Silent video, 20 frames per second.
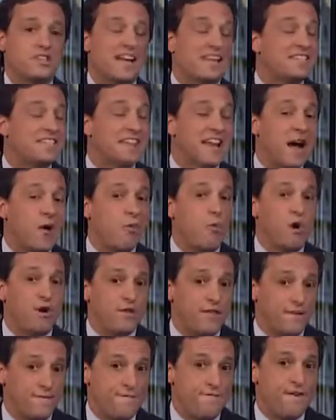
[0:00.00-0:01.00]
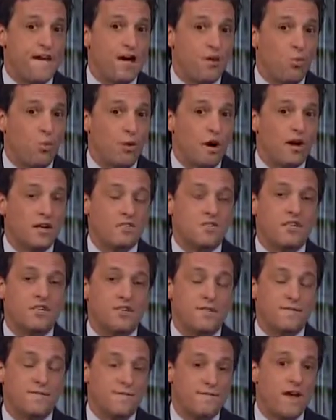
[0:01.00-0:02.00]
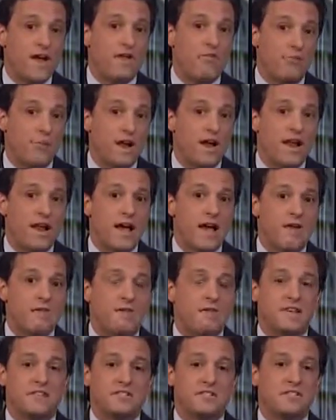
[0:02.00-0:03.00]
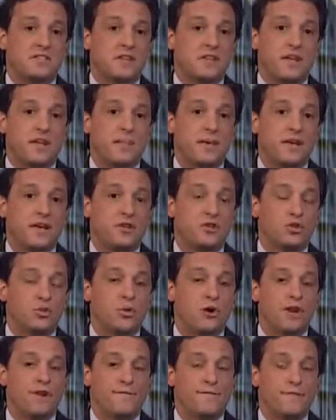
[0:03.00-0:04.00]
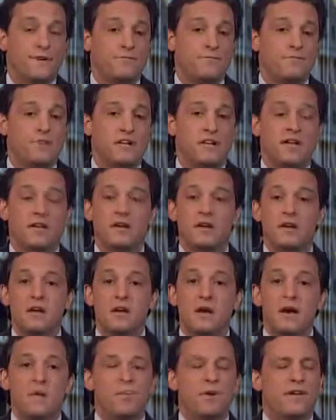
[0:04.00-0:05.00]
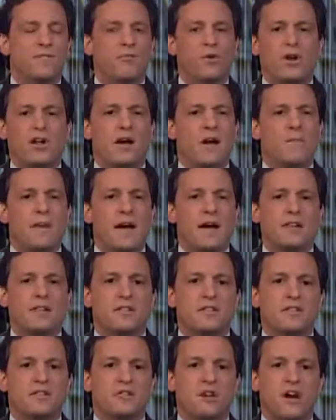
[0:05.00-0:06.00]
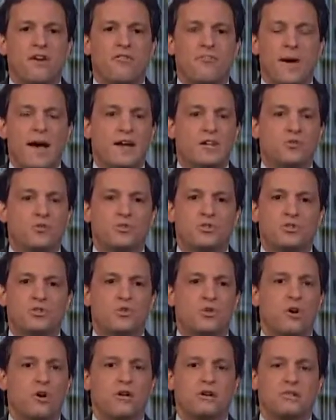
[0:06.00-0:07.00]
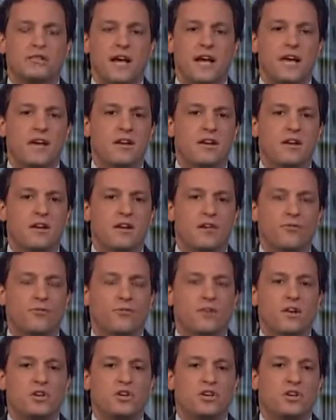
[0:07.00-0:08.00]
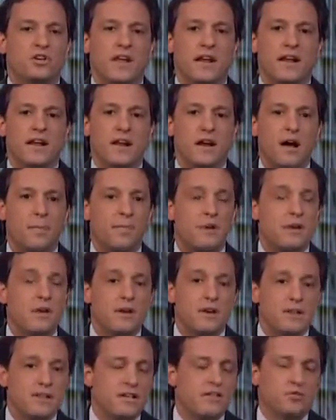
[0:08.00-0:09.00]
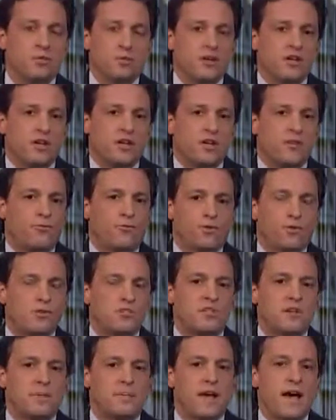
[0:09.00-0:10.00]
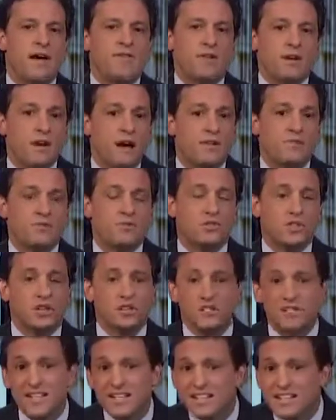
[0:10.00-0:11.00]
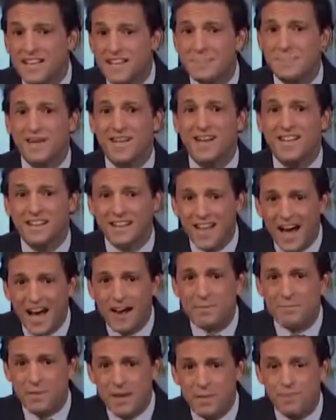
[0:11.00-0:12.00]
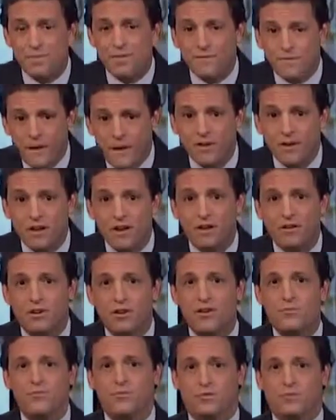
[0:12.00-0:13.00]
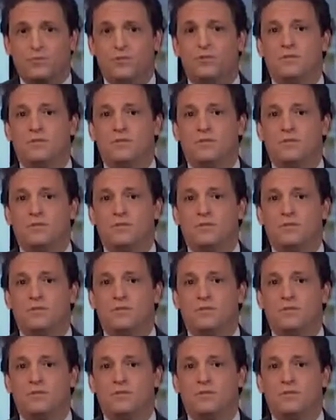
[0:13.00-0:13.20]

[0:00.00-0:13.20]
That's not where the Fed wants it. The Fed right now thinks it's going to be in 2015. But if we come out of this soft patch with strong data and inflation getting up, that's really going to force them to have a conversation that's going to make a lot of people very uncomfortable.